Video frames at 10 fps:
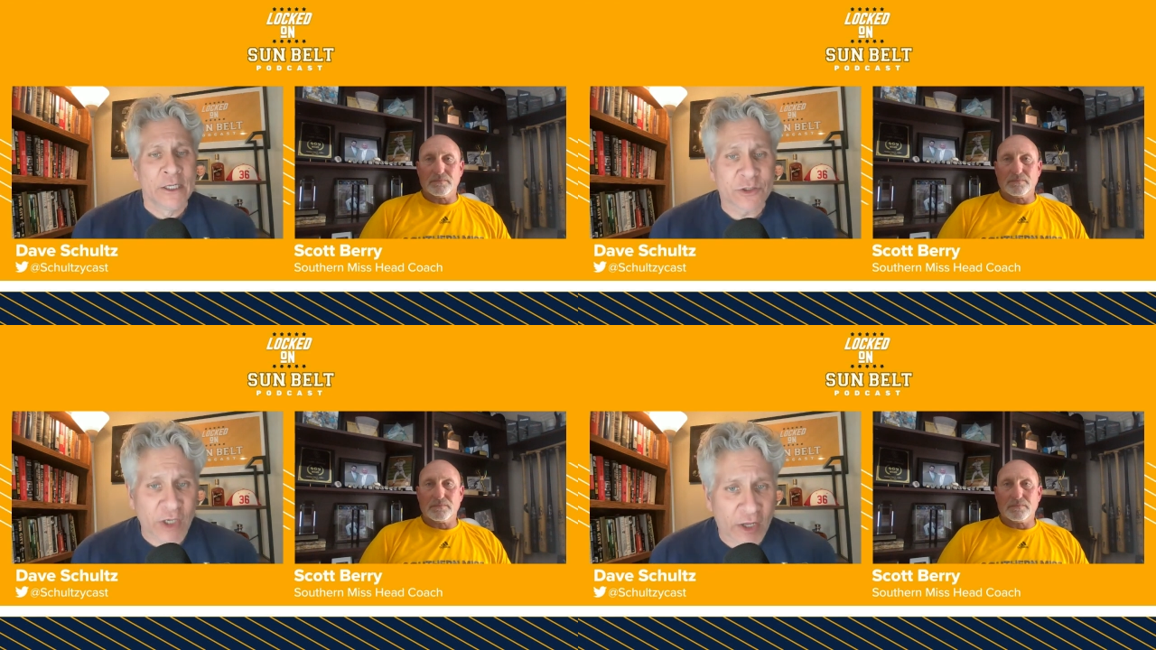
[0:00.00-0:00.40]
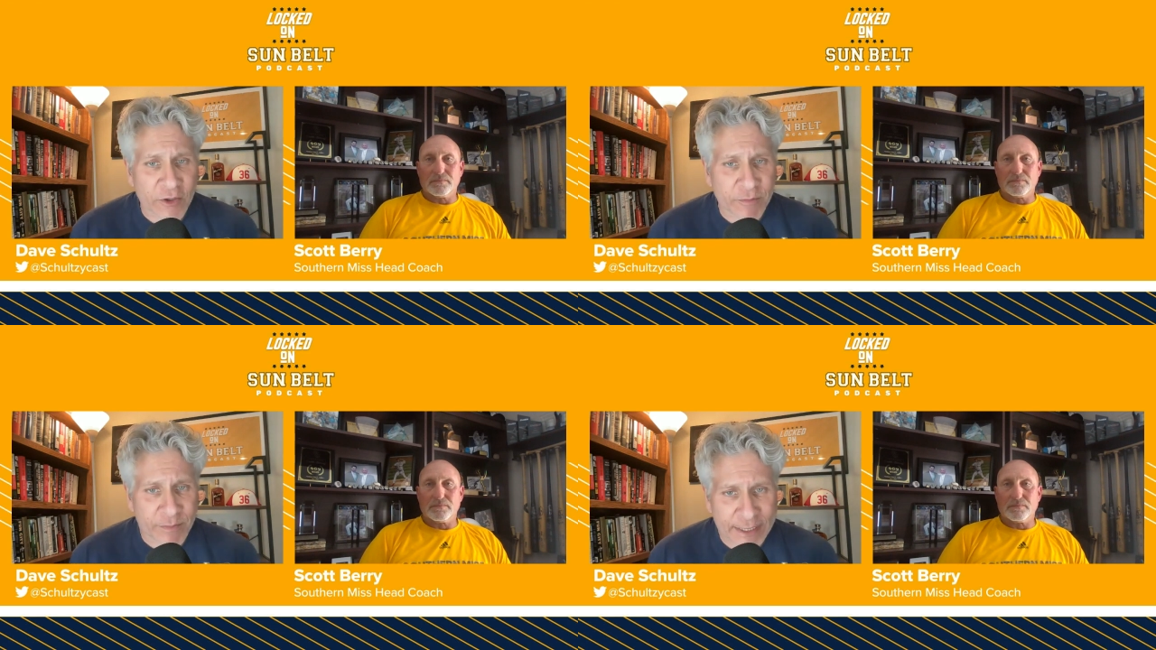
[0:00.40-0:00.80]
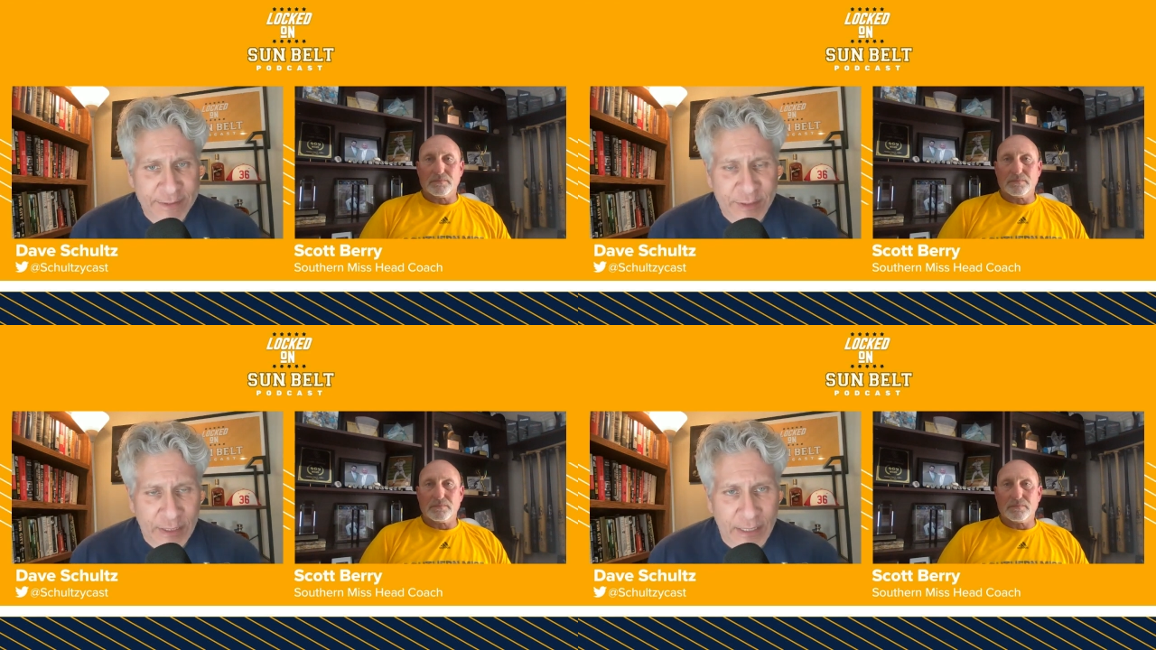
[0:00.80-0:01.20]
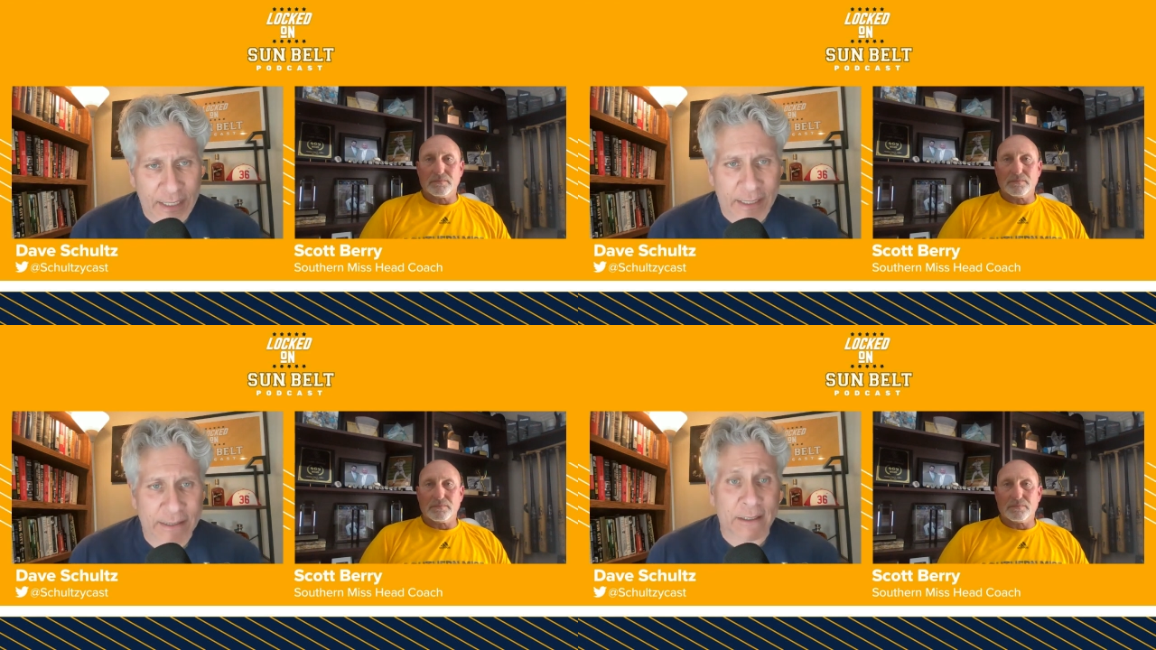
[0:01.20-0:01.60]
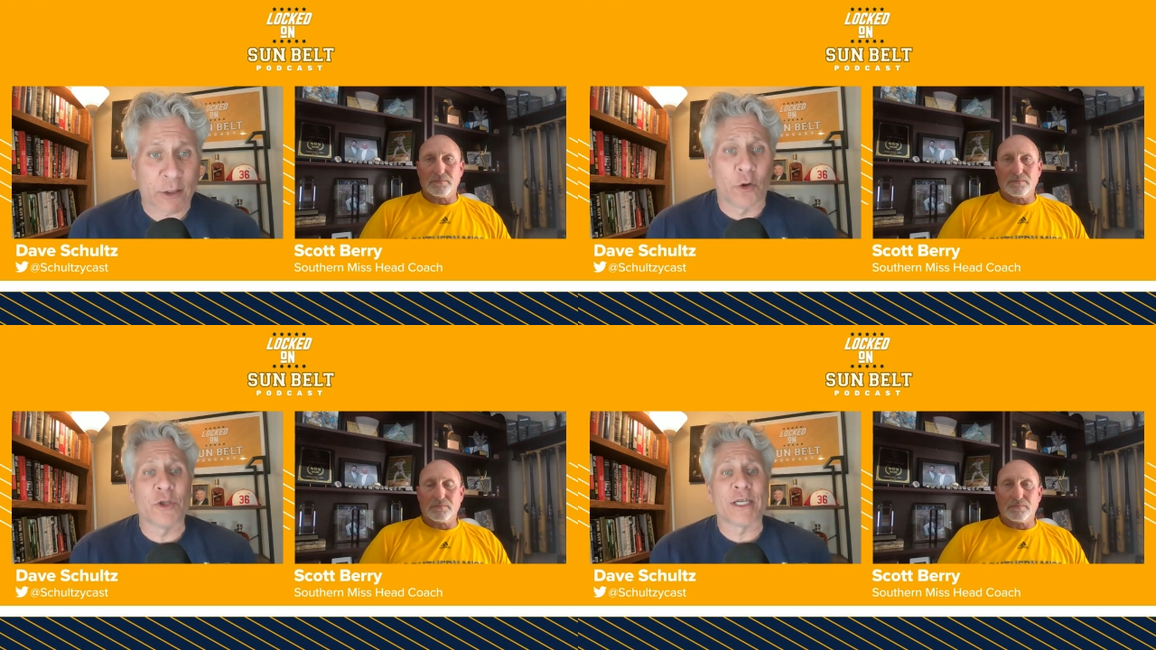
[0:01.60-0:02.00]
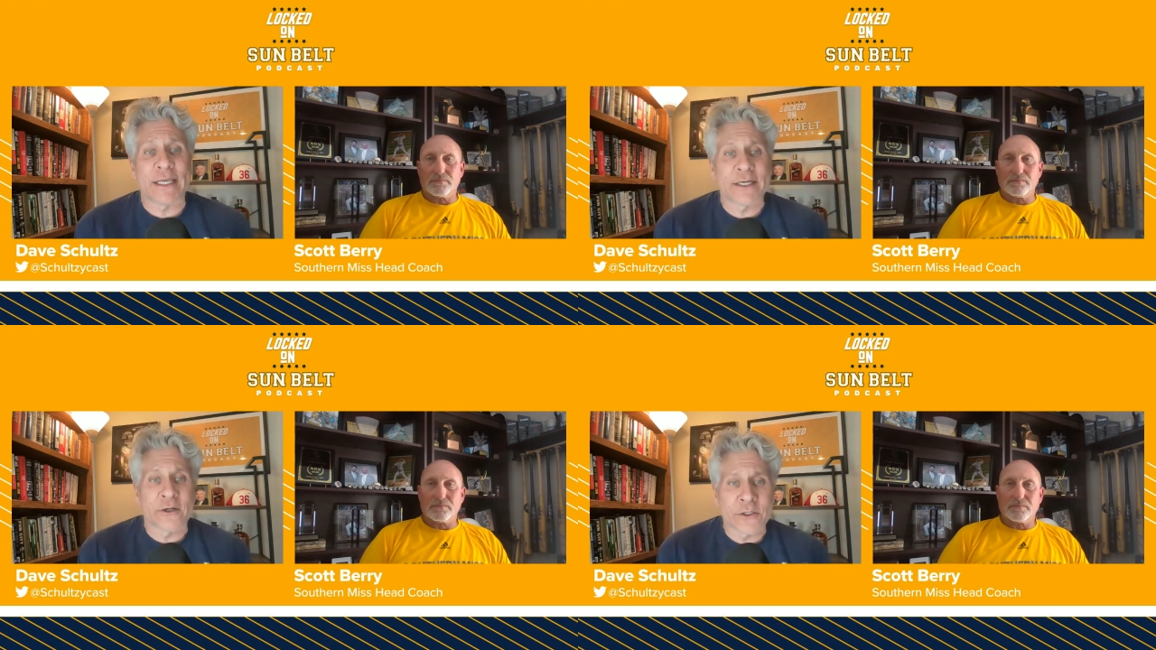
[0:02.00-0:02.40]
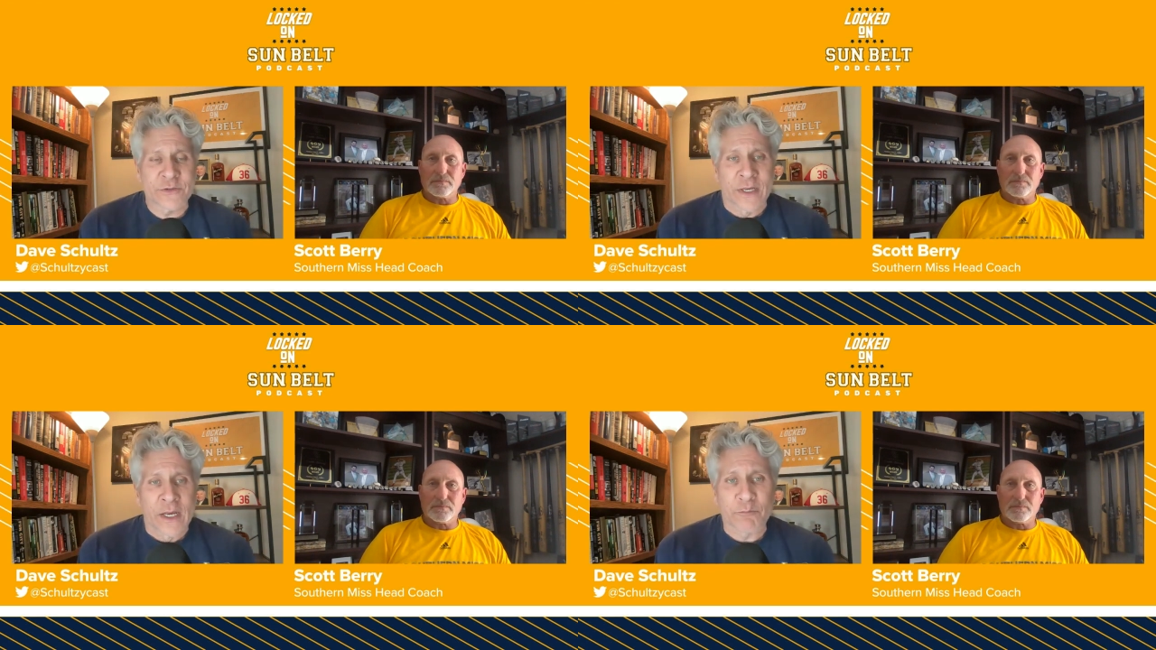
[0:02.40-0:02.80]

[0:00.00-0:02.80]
Speaker 1: Southern Miss uh, Golden Eagles